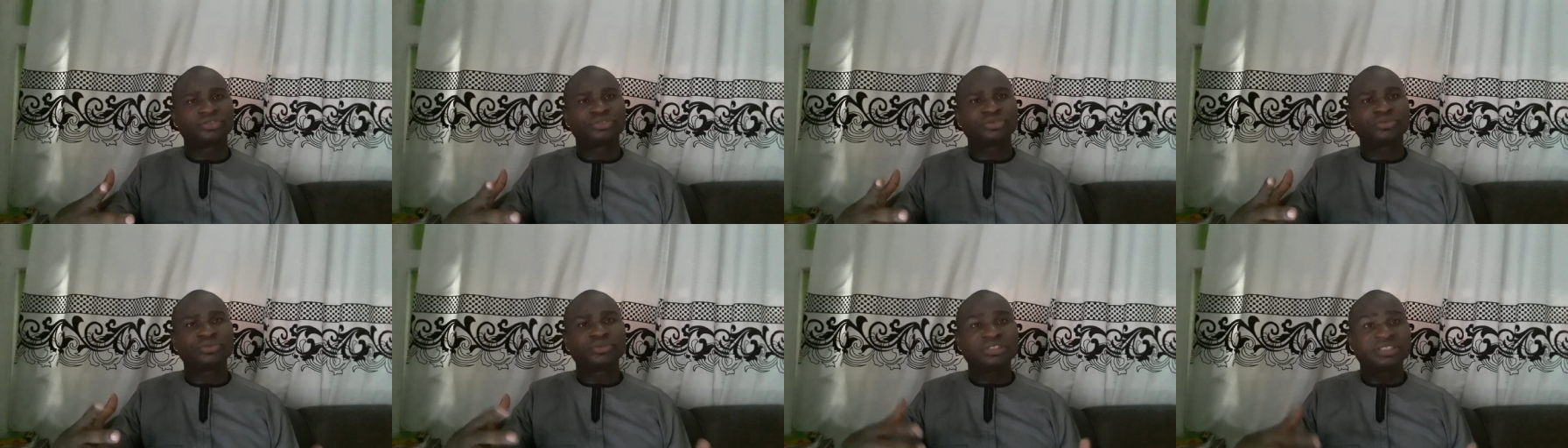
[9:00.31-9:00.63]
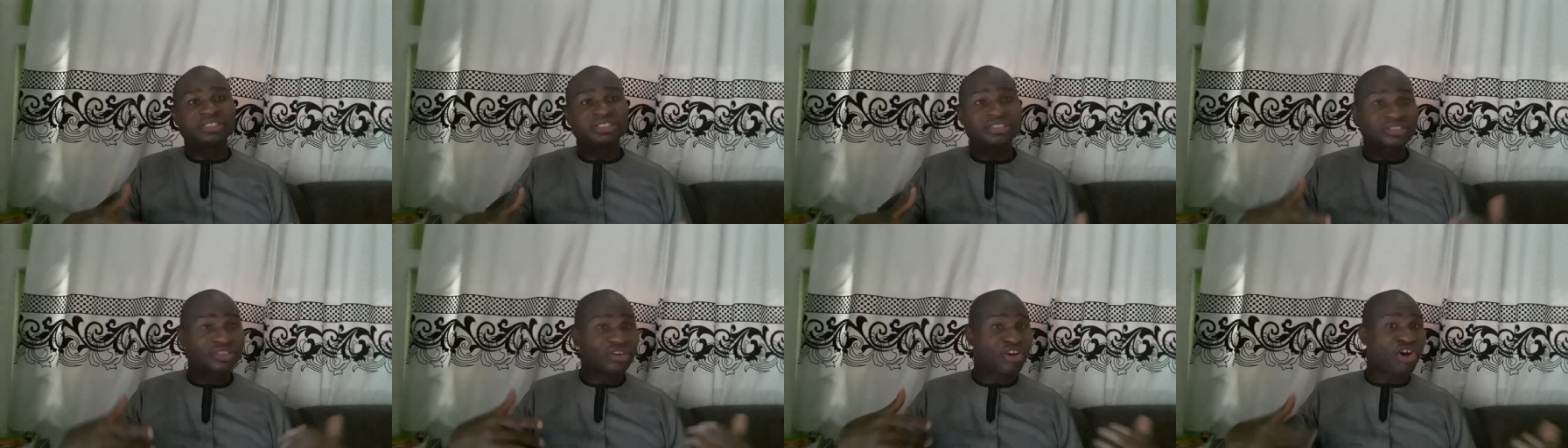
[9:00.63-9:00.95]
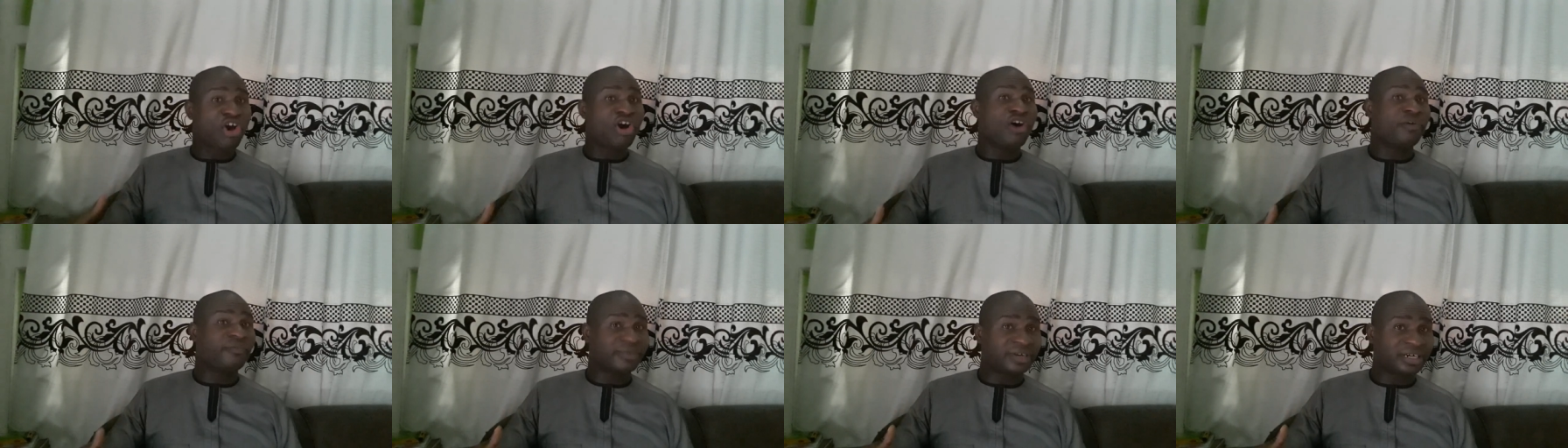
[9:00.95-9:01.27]
you
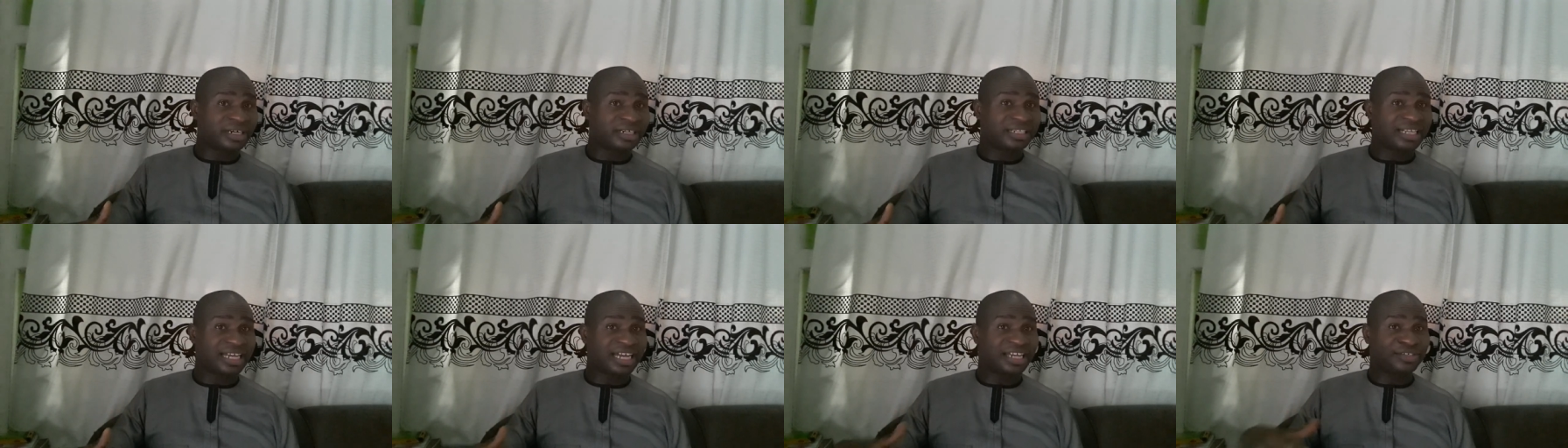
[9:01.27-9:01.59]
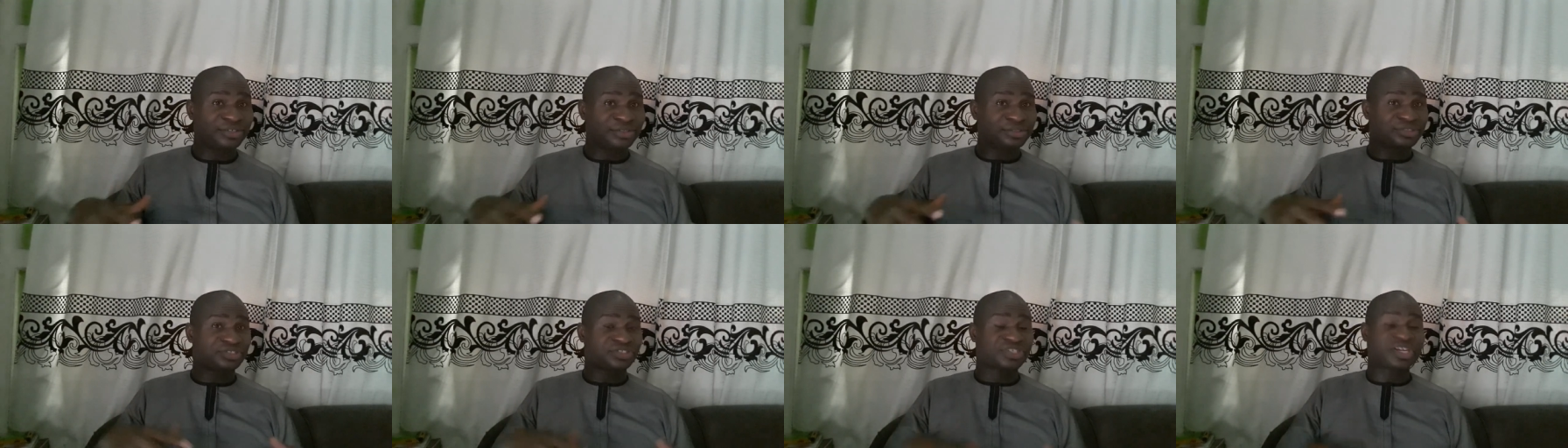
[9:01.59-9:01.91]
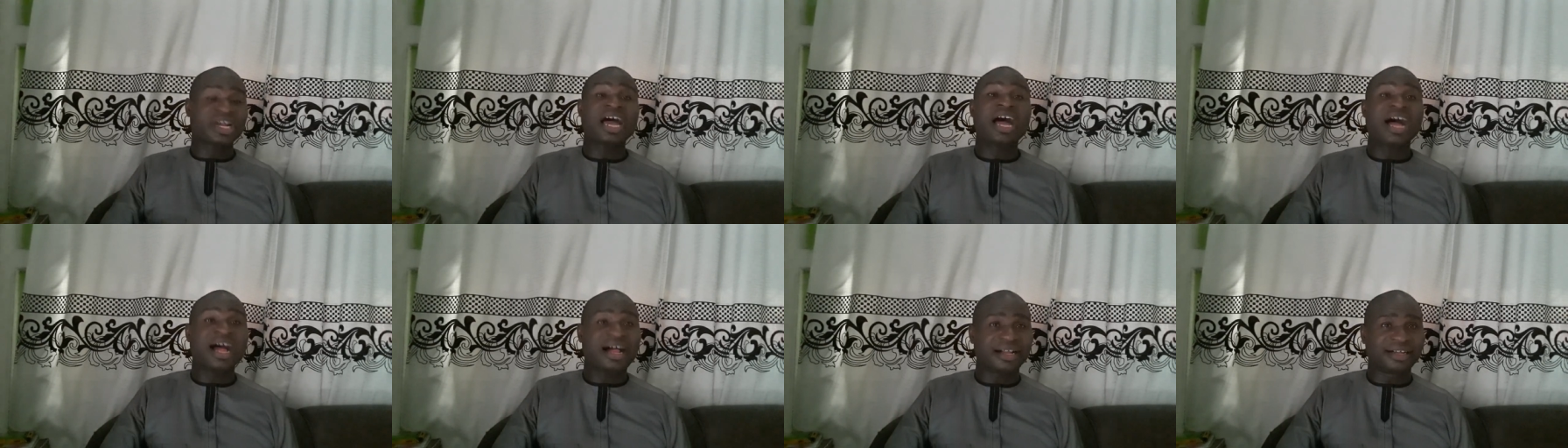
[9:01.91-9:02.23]
discover that your
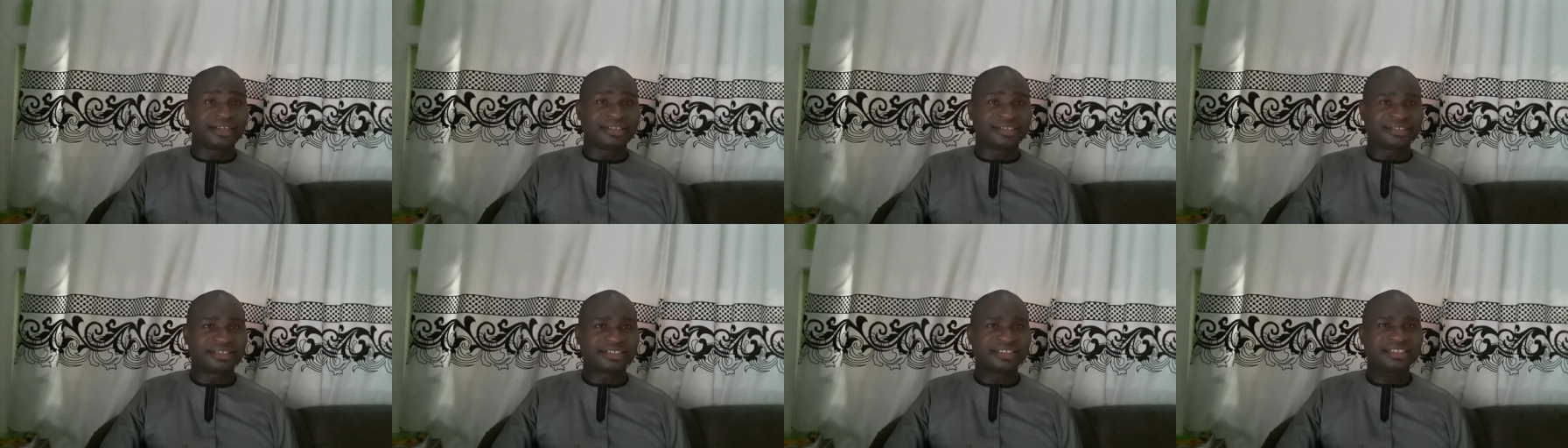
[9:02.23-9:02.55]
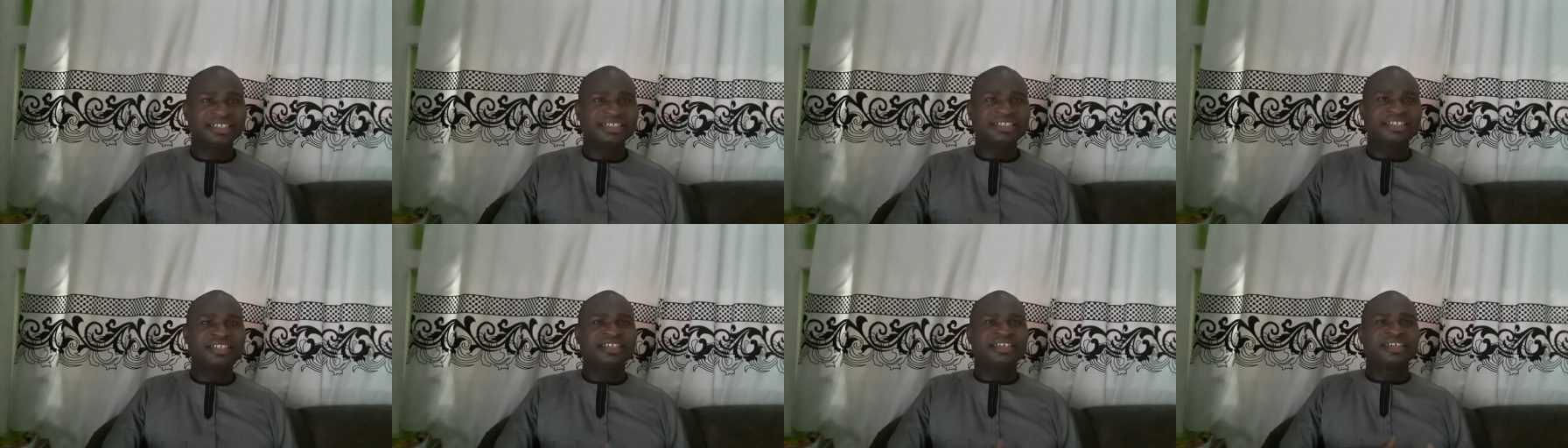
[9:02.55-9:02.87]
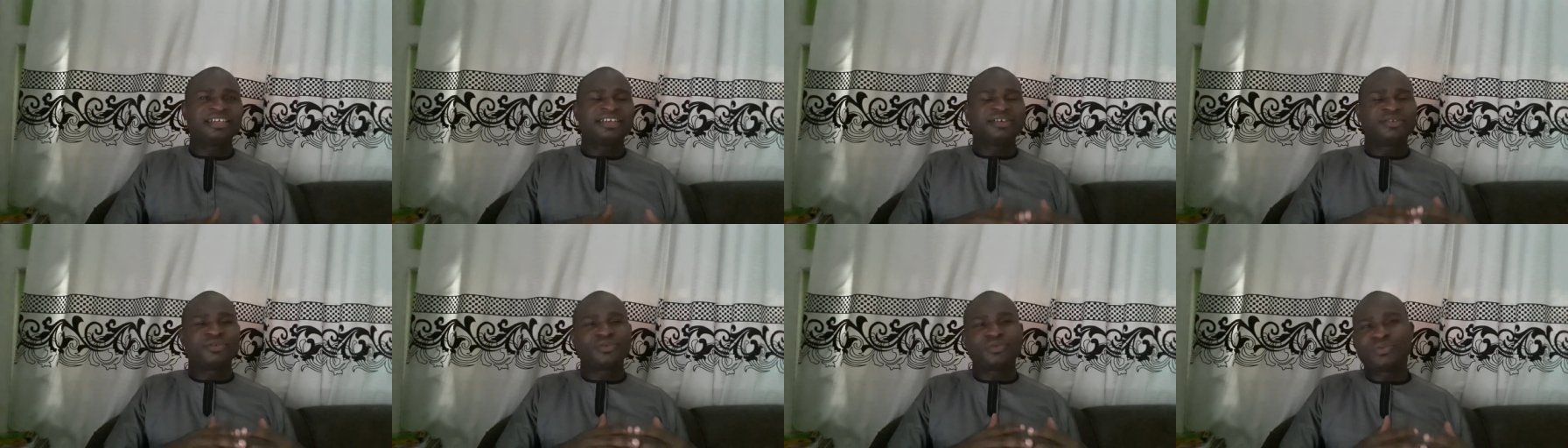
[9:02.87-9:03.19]
child
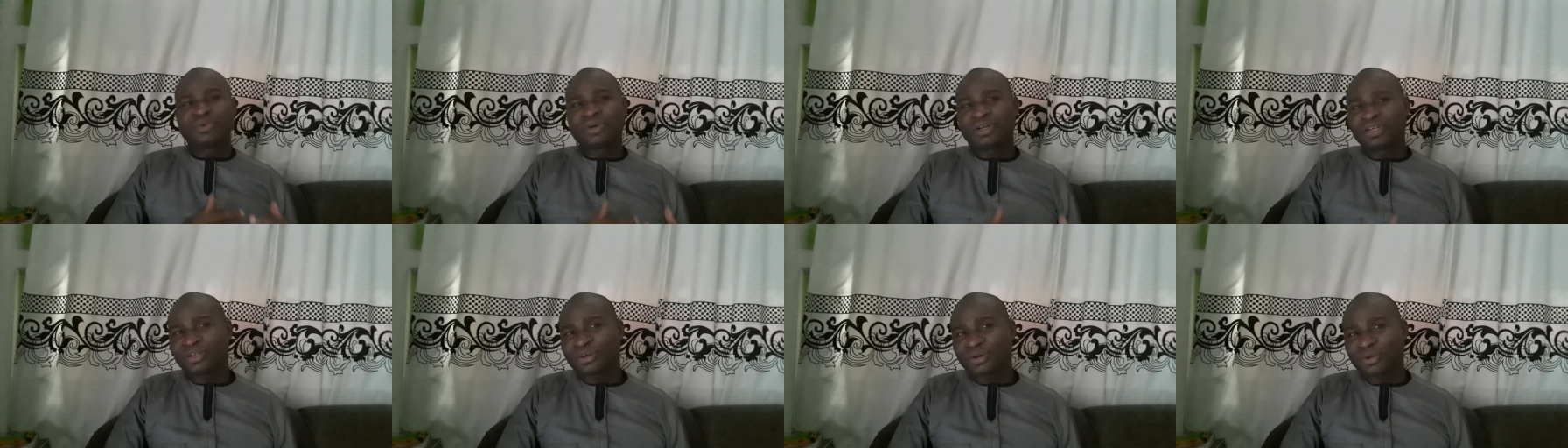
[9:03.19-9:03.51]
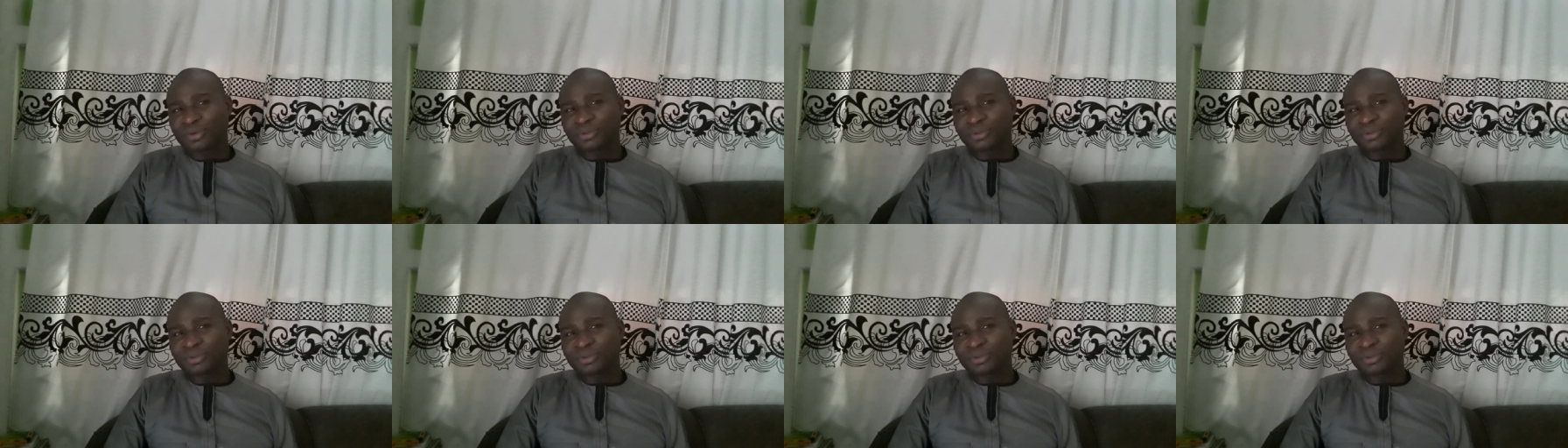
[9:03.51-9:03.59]
will